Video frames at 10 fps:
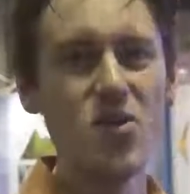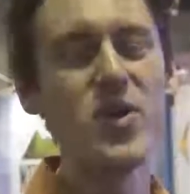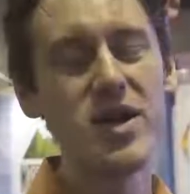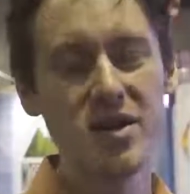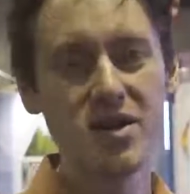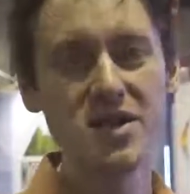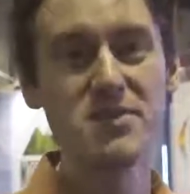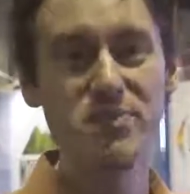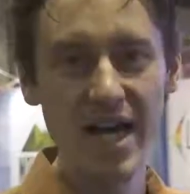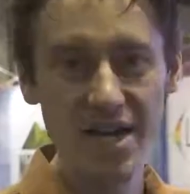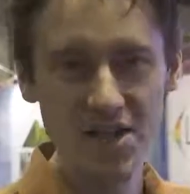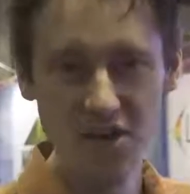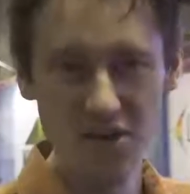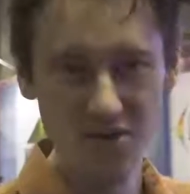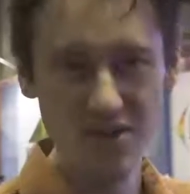We are
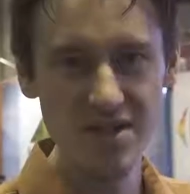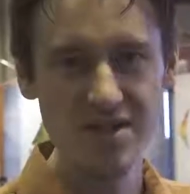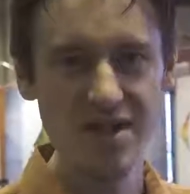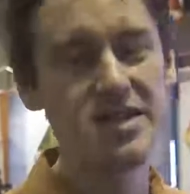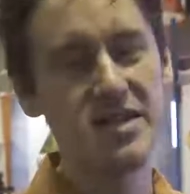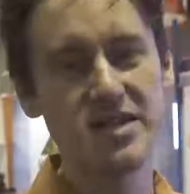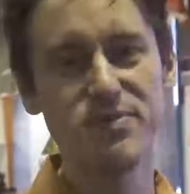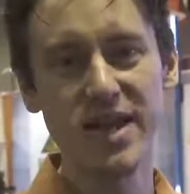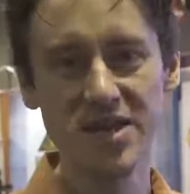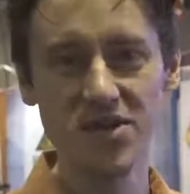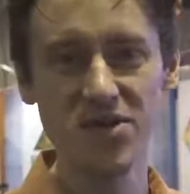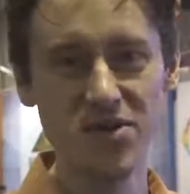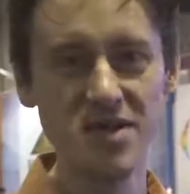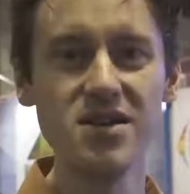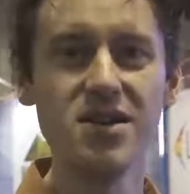Splashtones, that's at
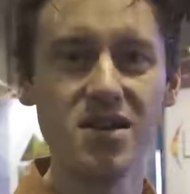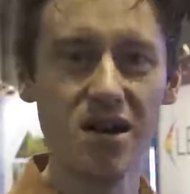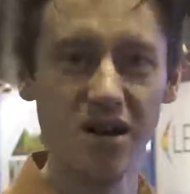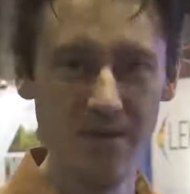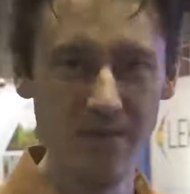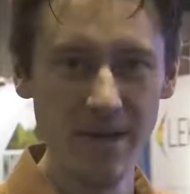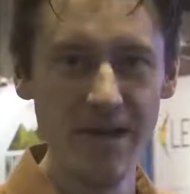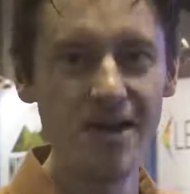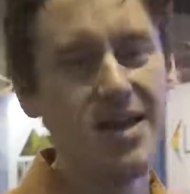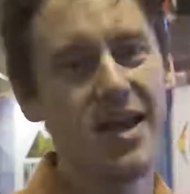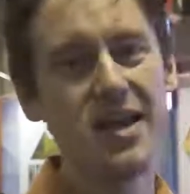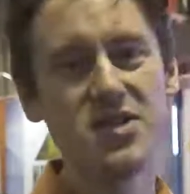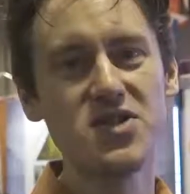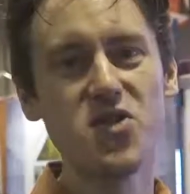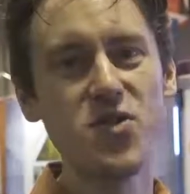splashtones.com.
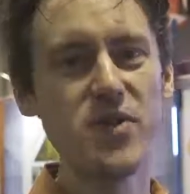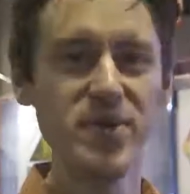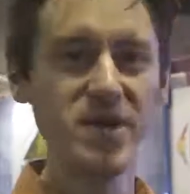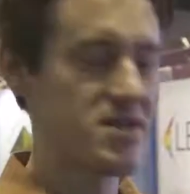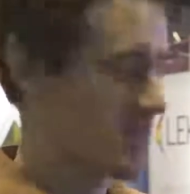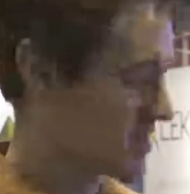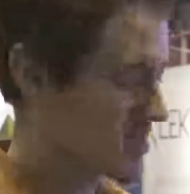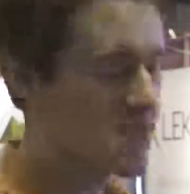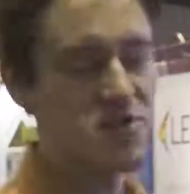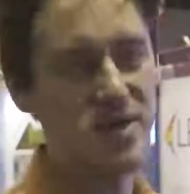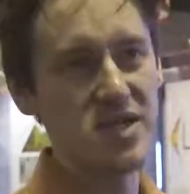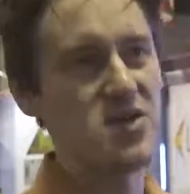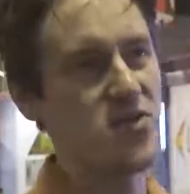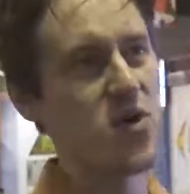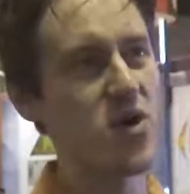And so we build these
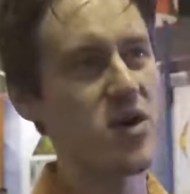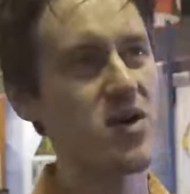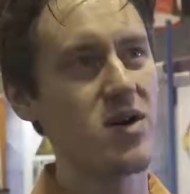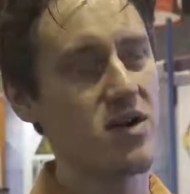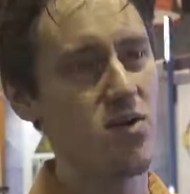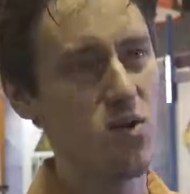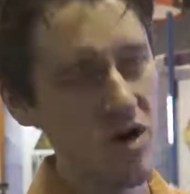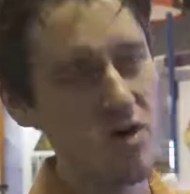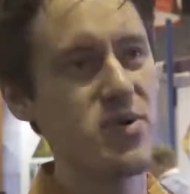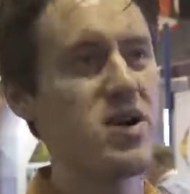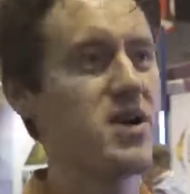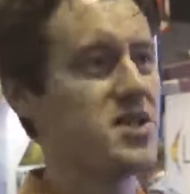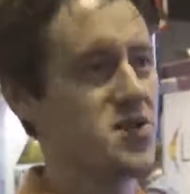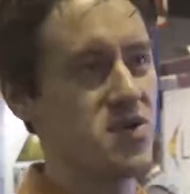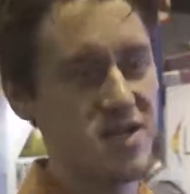instruments for water
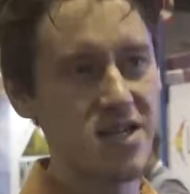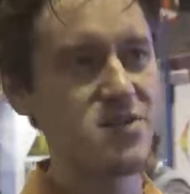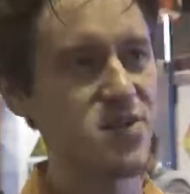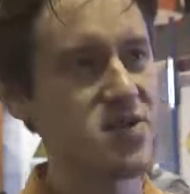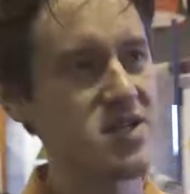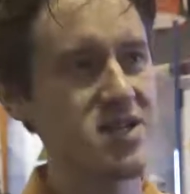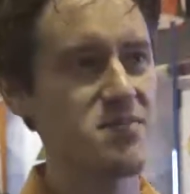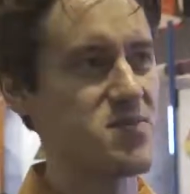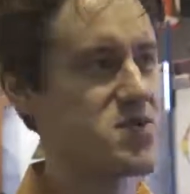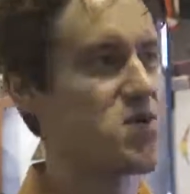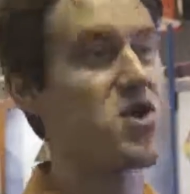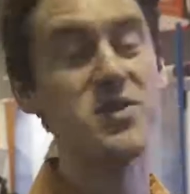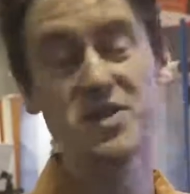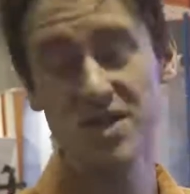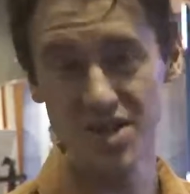parks or science museums or
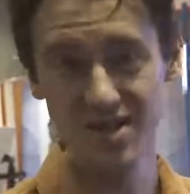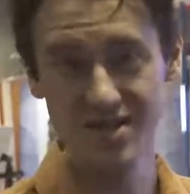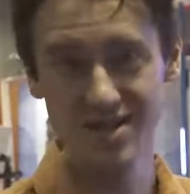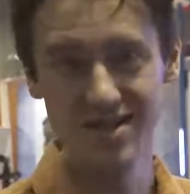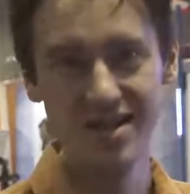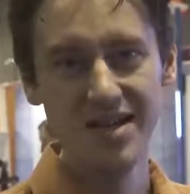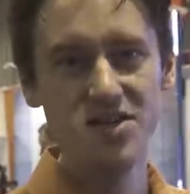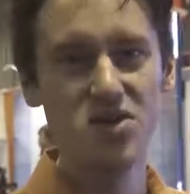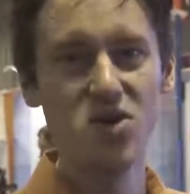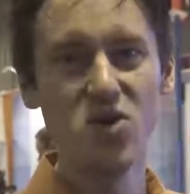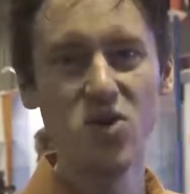musicians. So